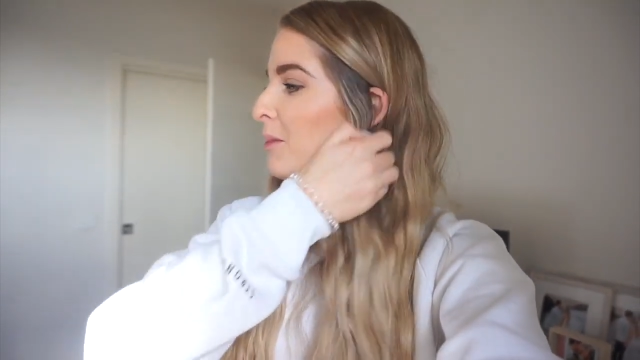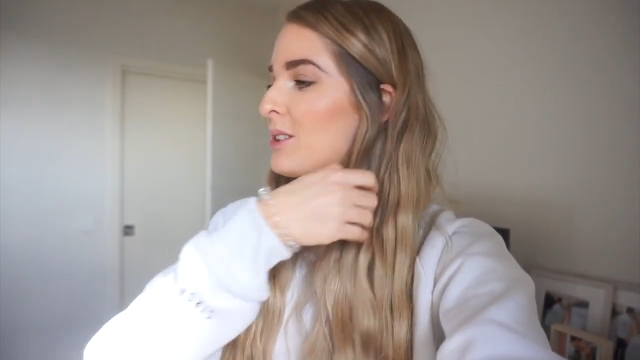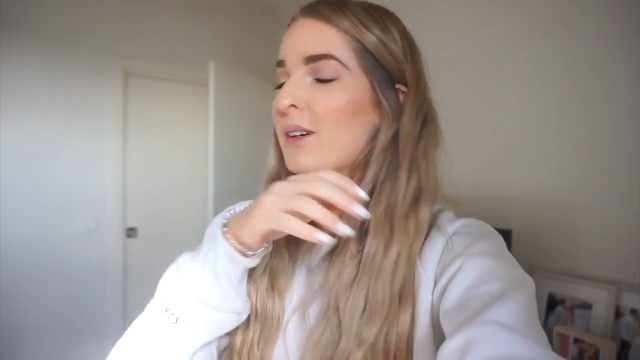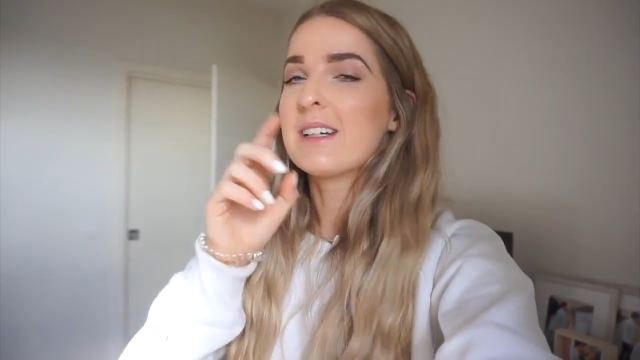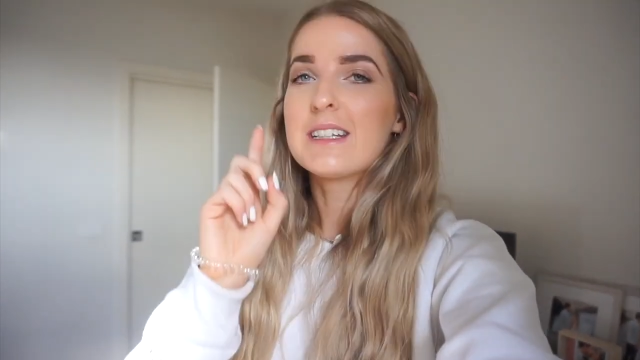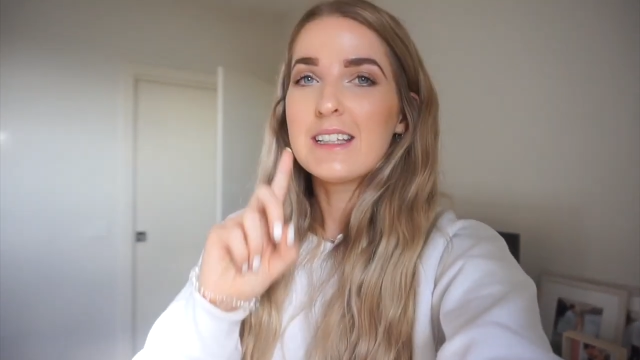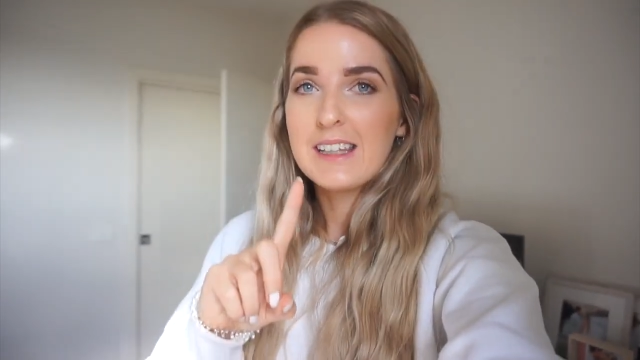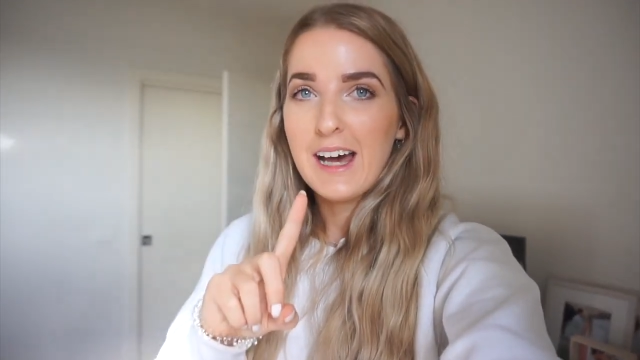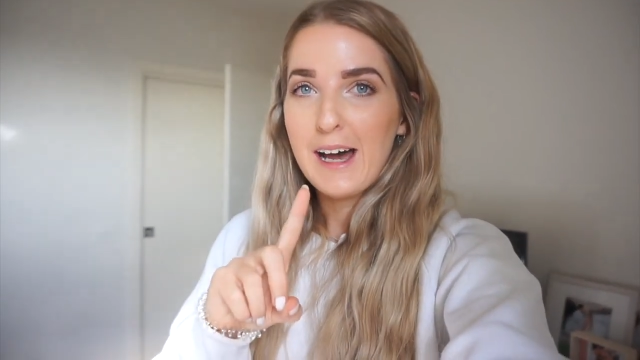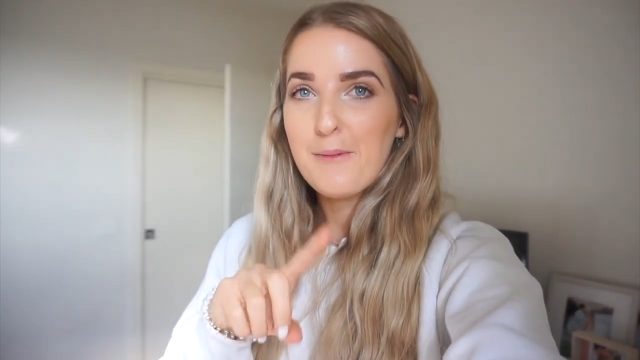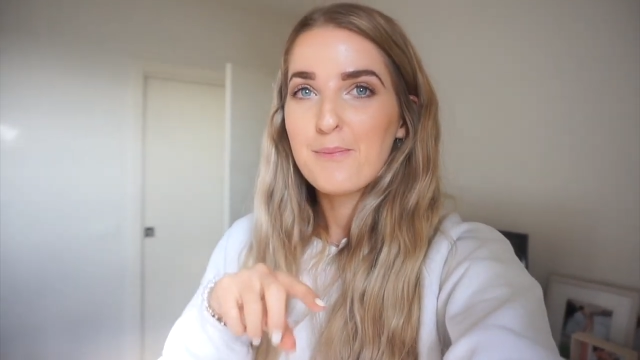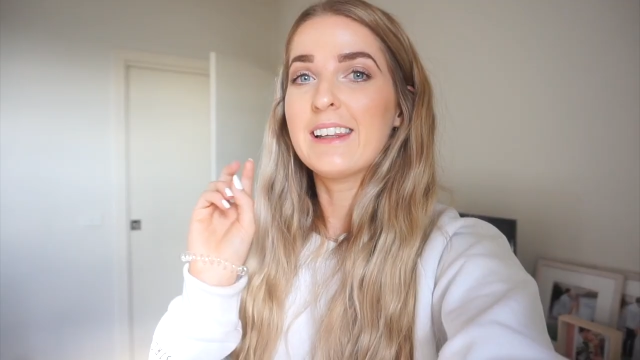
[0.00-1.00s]
So I did
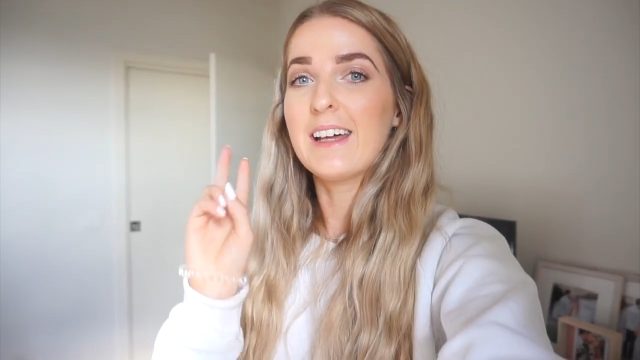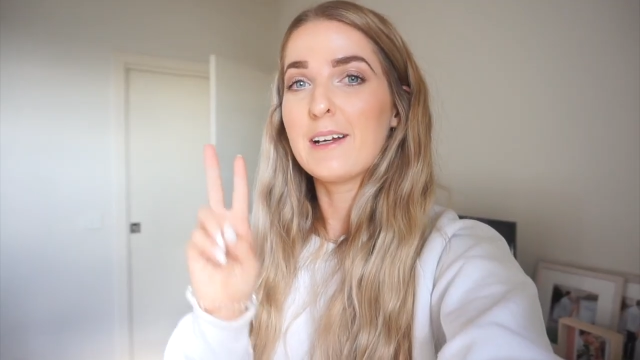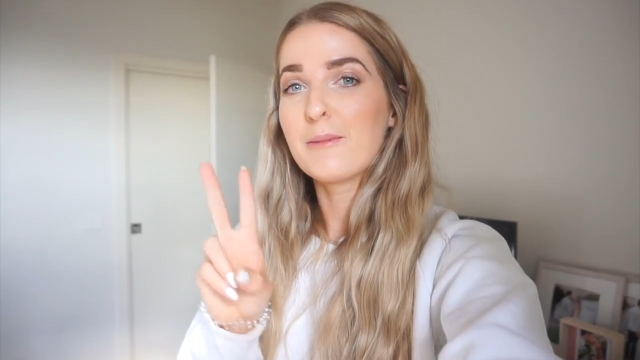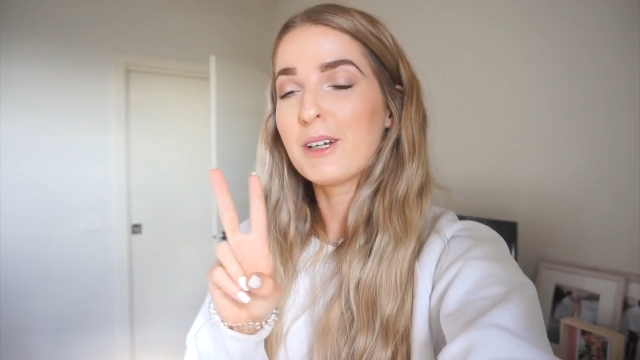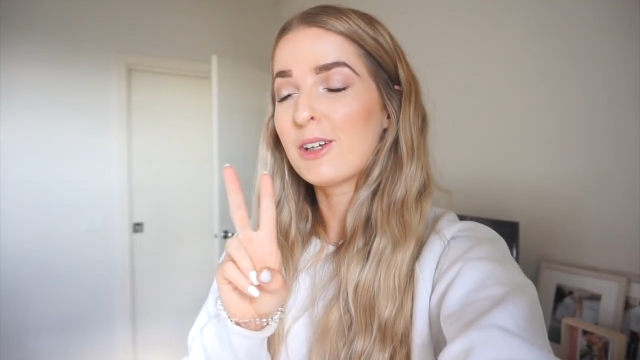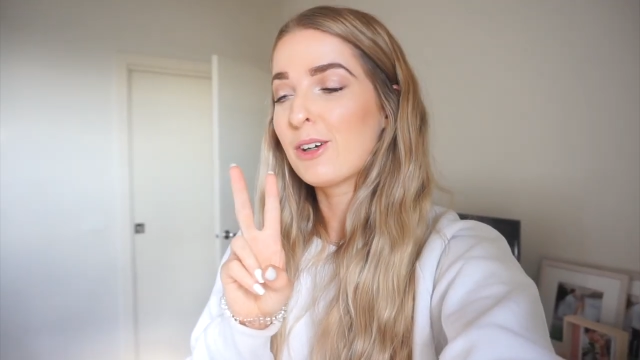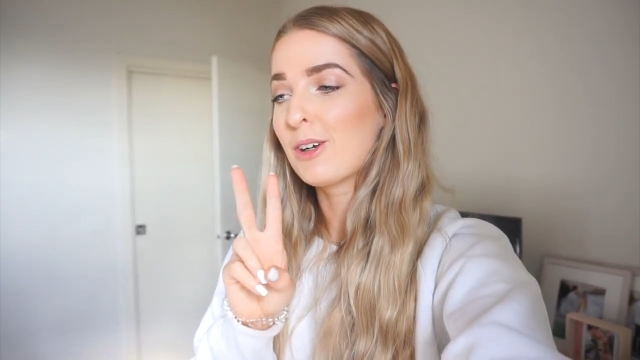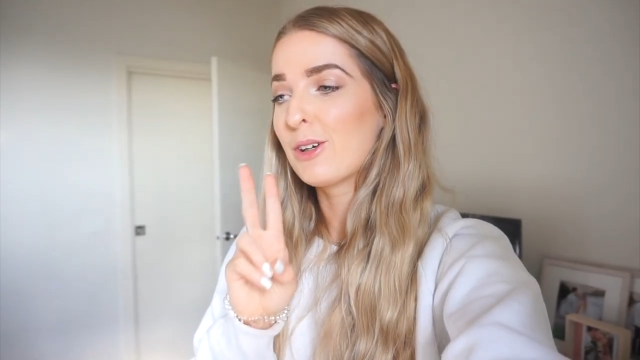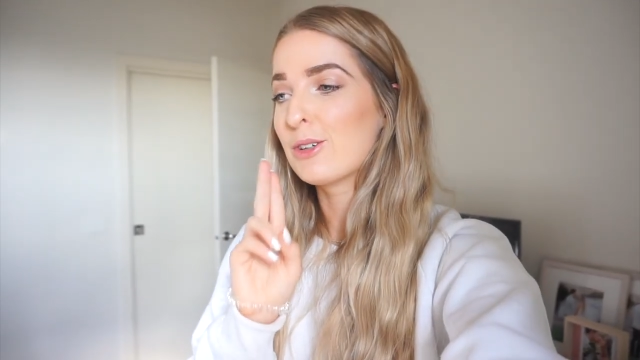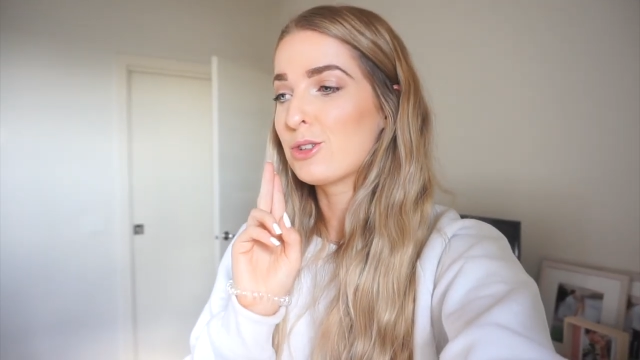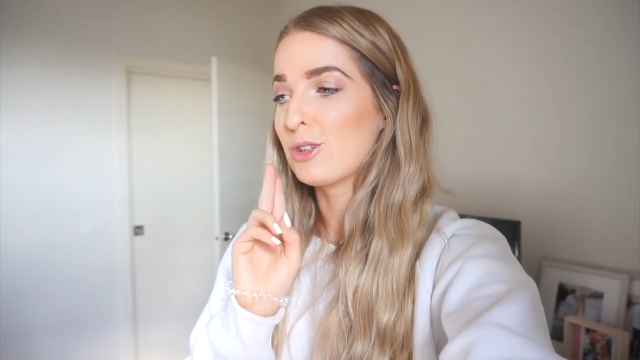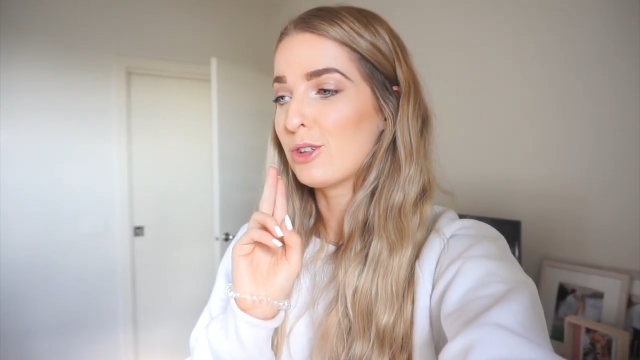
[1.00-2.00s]
that. Then I'm going to
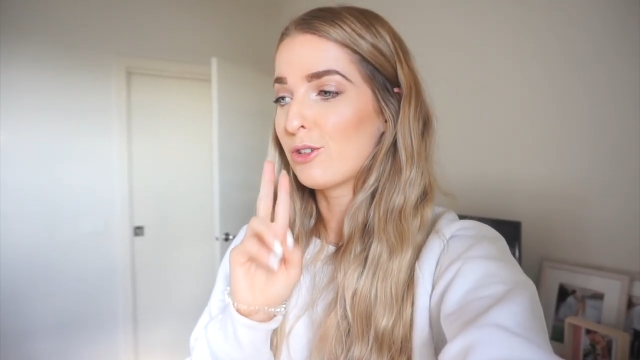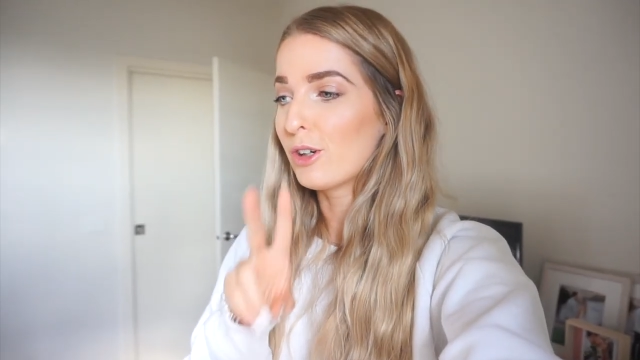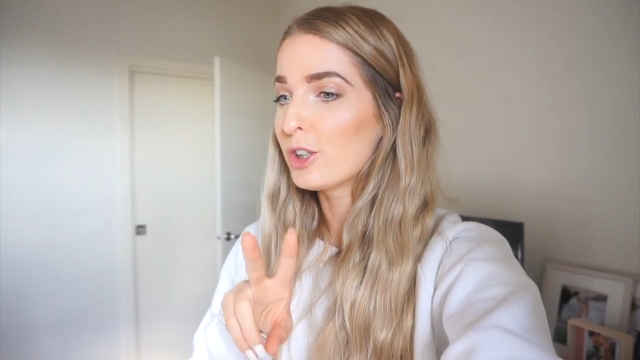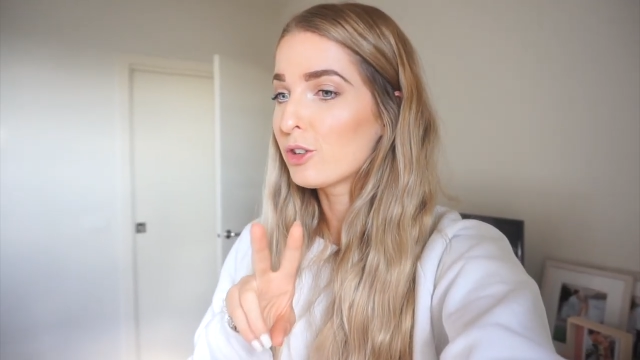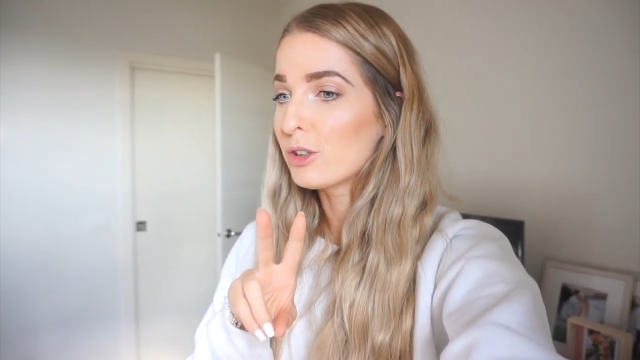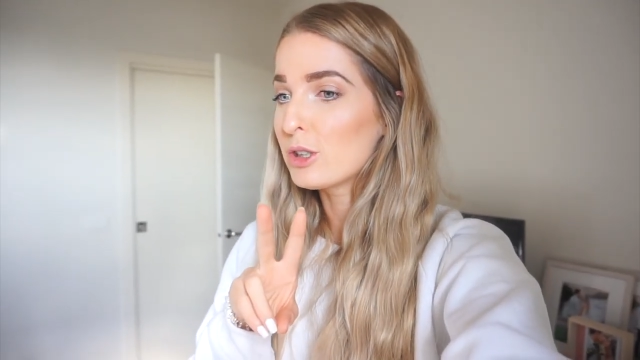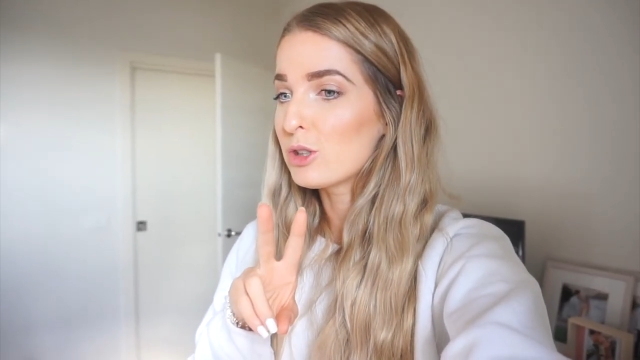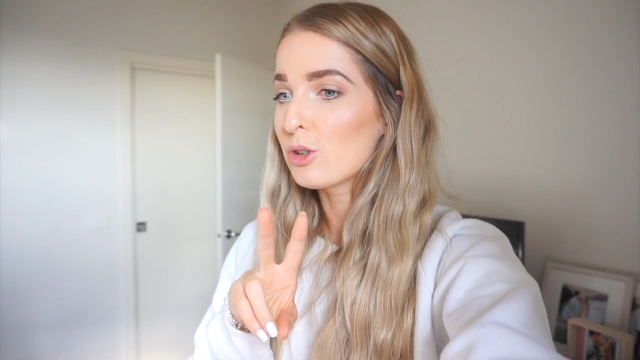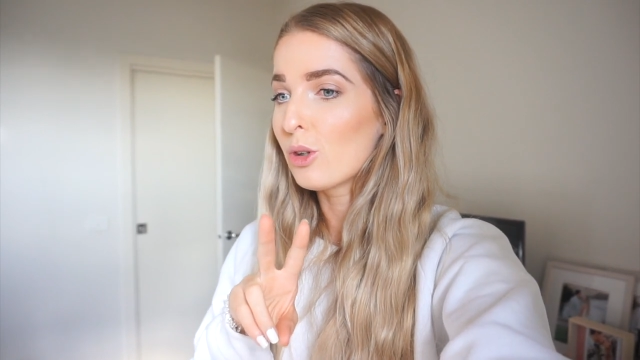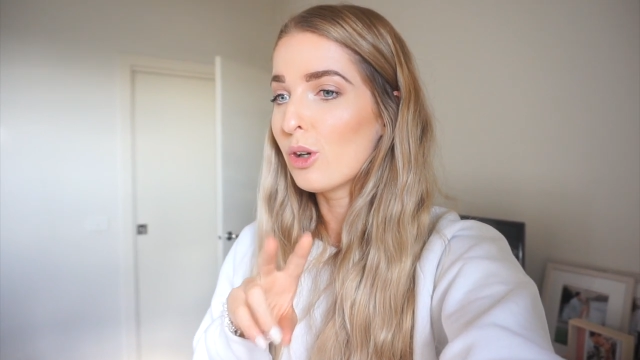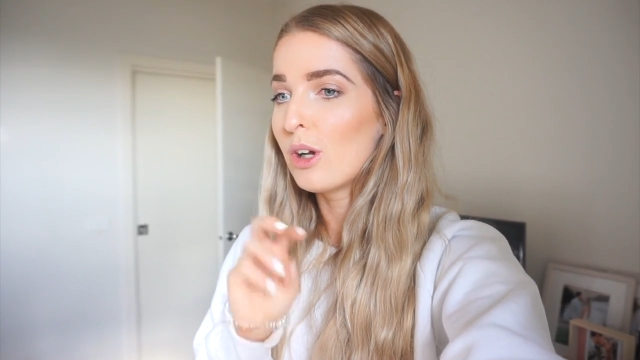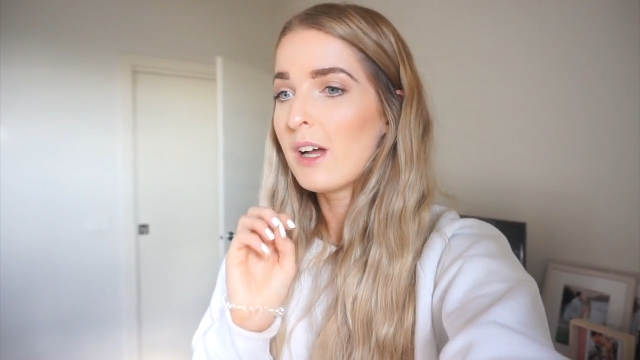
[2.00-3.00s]
go to the grocery
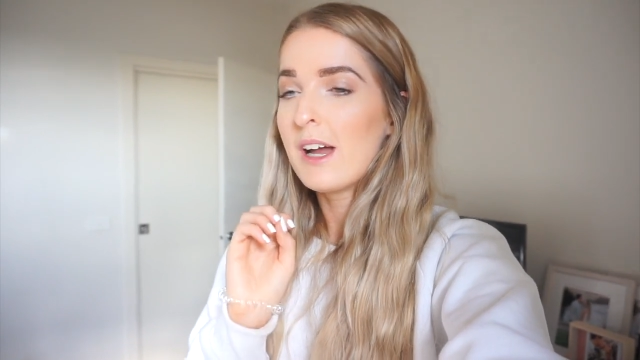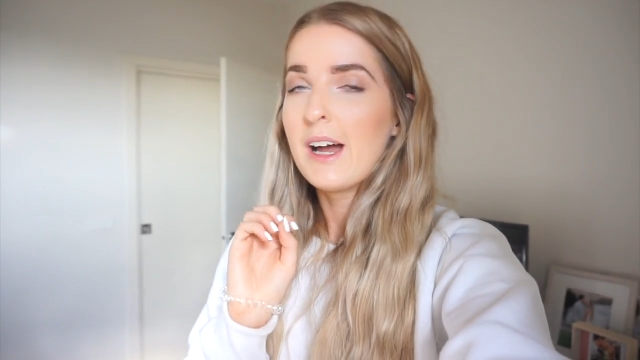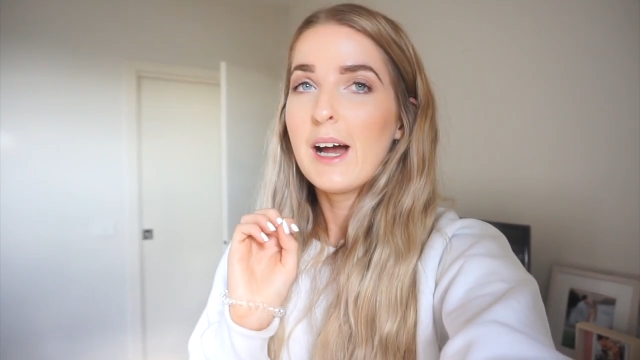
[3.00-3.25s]
store.